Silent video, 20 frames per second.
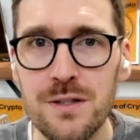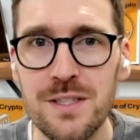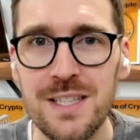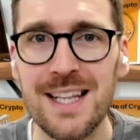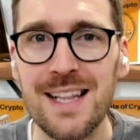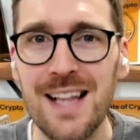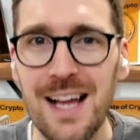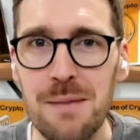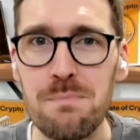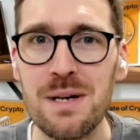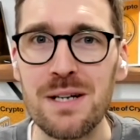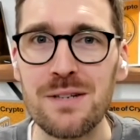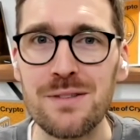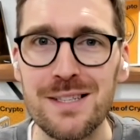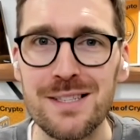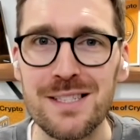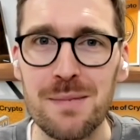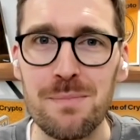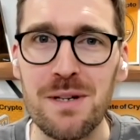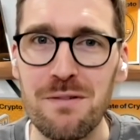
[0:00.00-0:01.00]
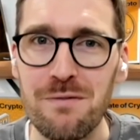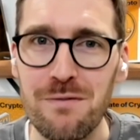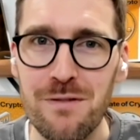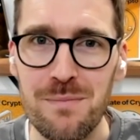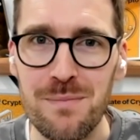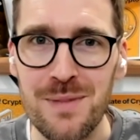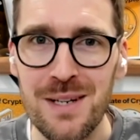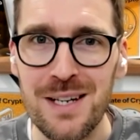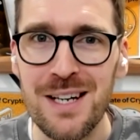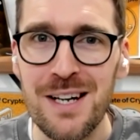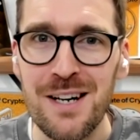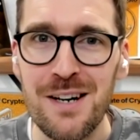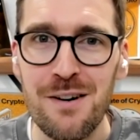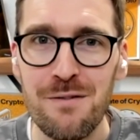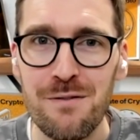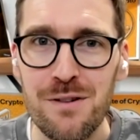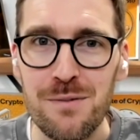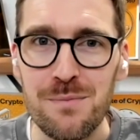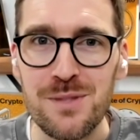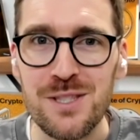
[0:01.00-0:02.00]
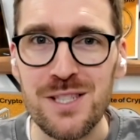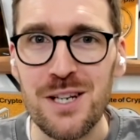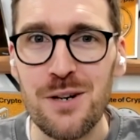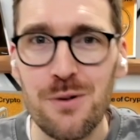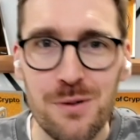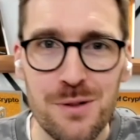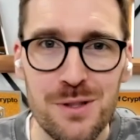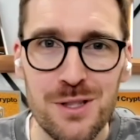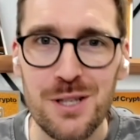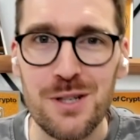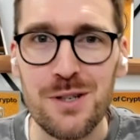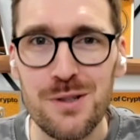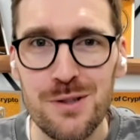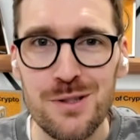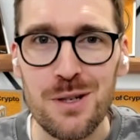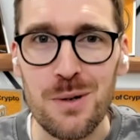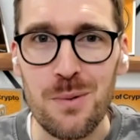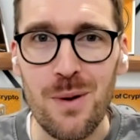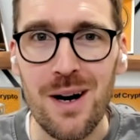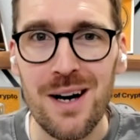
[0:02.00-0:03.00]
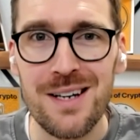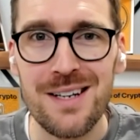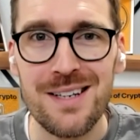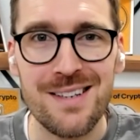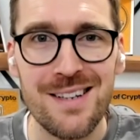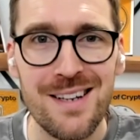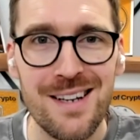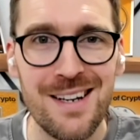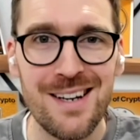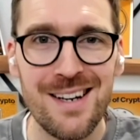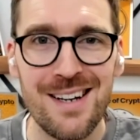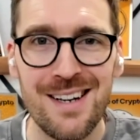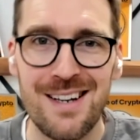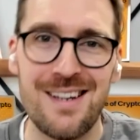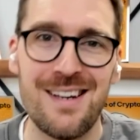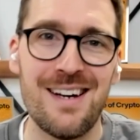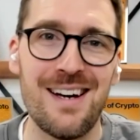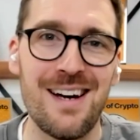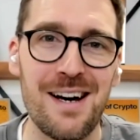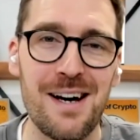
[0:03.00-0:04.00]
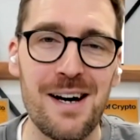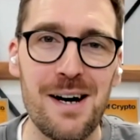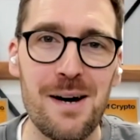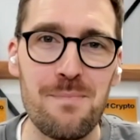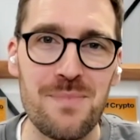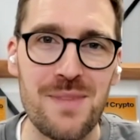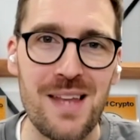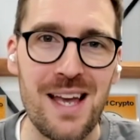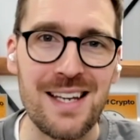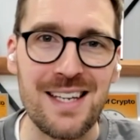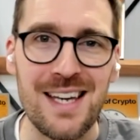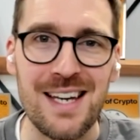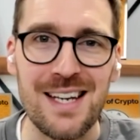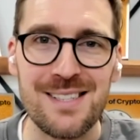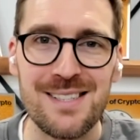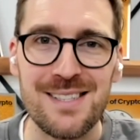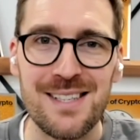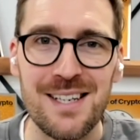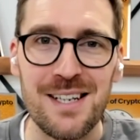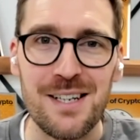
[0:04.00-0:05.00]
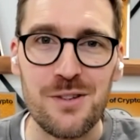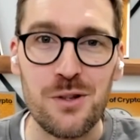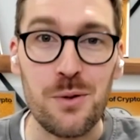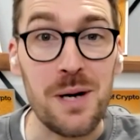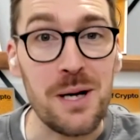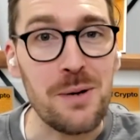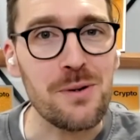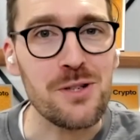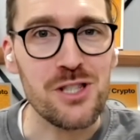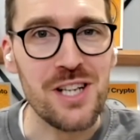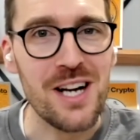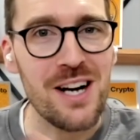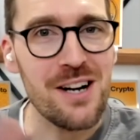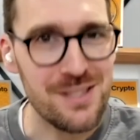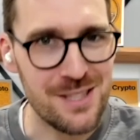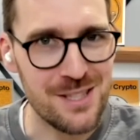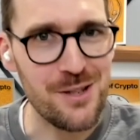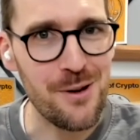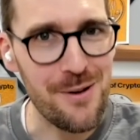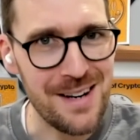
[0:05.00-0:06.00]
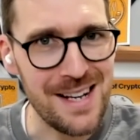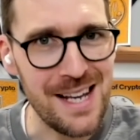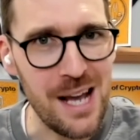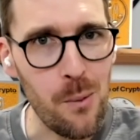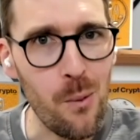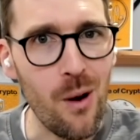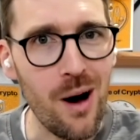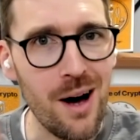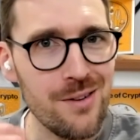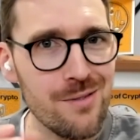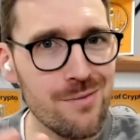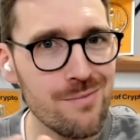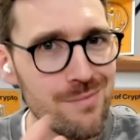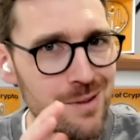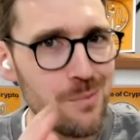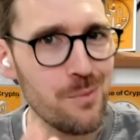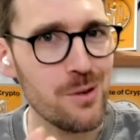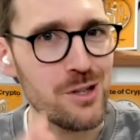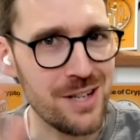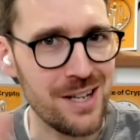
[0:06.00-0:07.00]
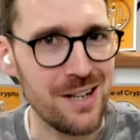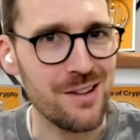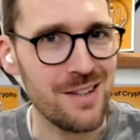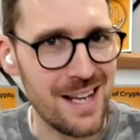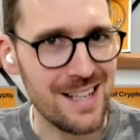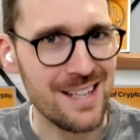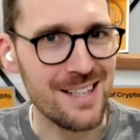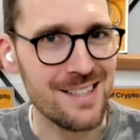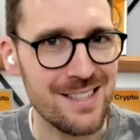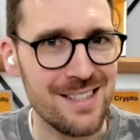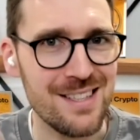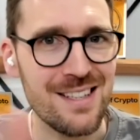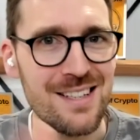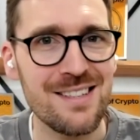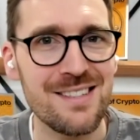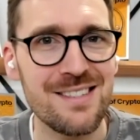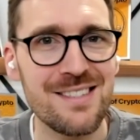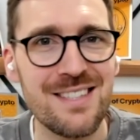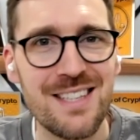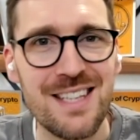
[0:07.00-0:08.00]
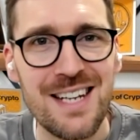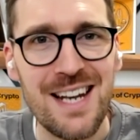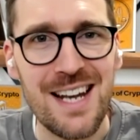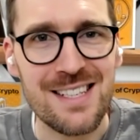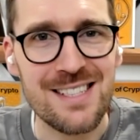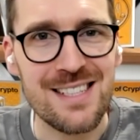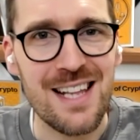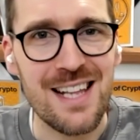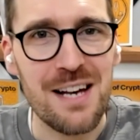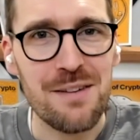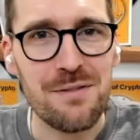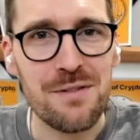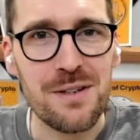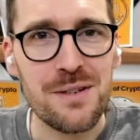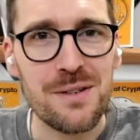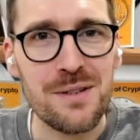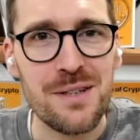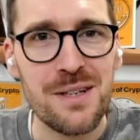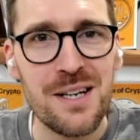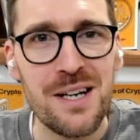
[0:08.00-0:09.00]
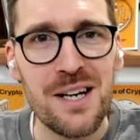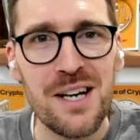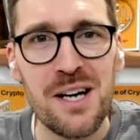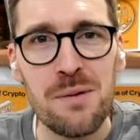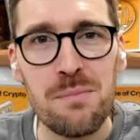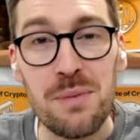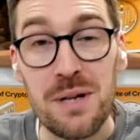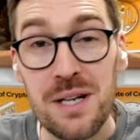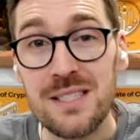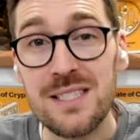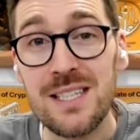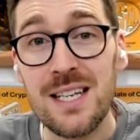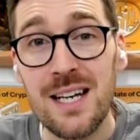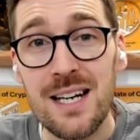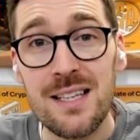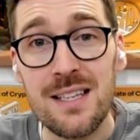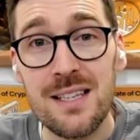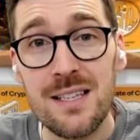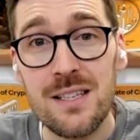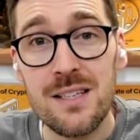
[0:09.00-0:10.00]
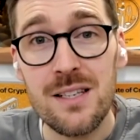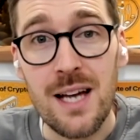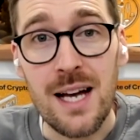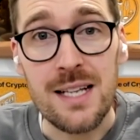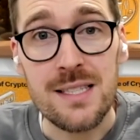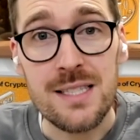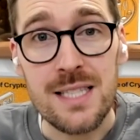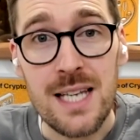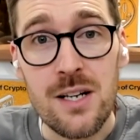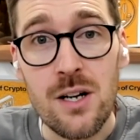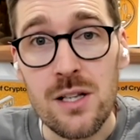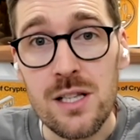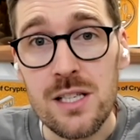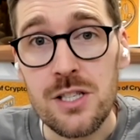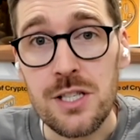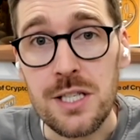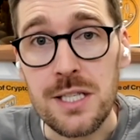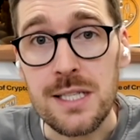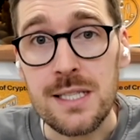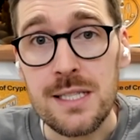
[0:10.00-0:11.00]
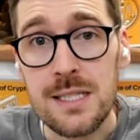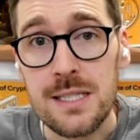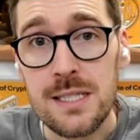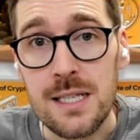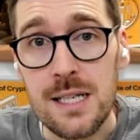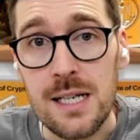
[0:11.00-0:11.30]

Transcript: They like building something from zero to one, and I guess 21 Shares is already at one, and we're trying to take it to the next level. But at technologies,